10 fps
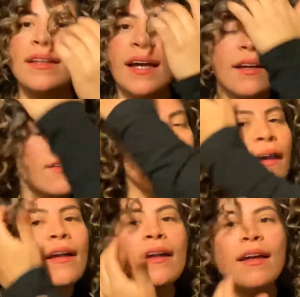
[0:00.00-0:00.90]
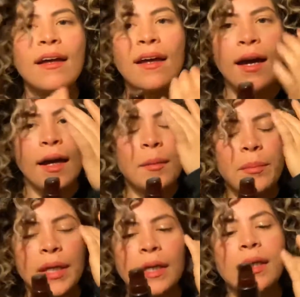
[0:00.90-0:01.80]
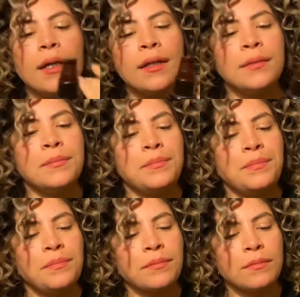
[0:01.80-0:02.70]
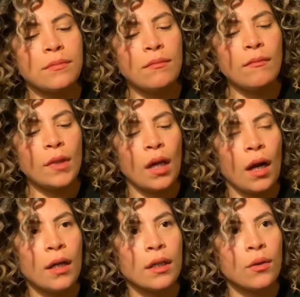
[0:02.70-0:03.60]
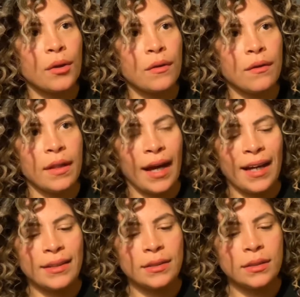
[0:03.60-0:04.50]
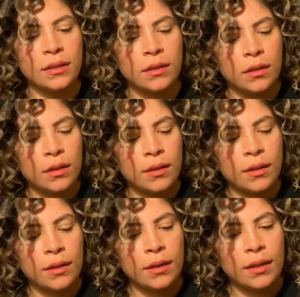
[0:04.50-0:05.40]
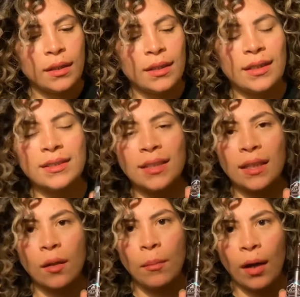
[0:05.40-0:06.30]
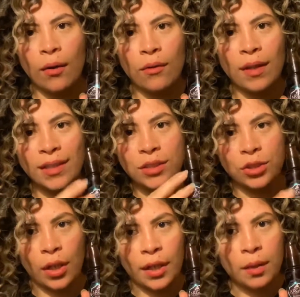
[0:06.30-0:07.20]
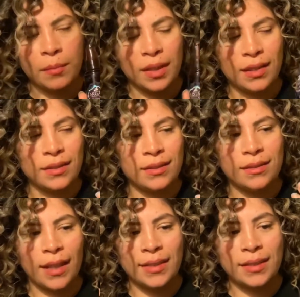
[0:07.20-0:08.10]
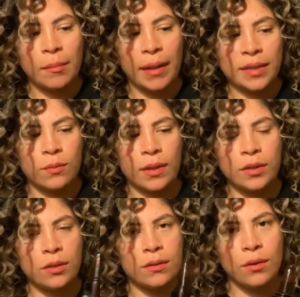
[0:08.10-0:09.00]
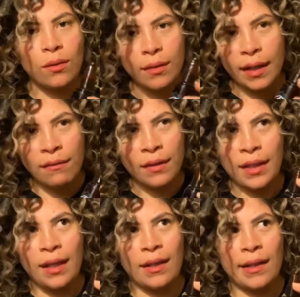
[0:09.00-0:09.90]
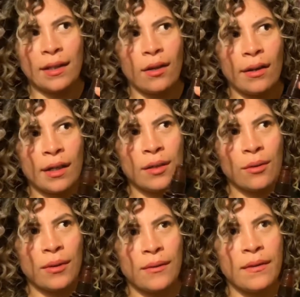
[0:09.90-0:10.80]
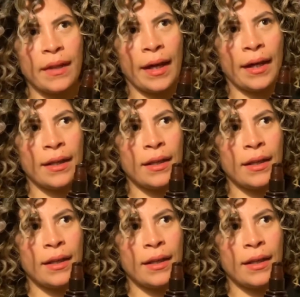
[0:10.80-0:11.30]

okay, I pick argan oil that is in a bottle that's dark, because that's the best one. Don't ever get like argan oil that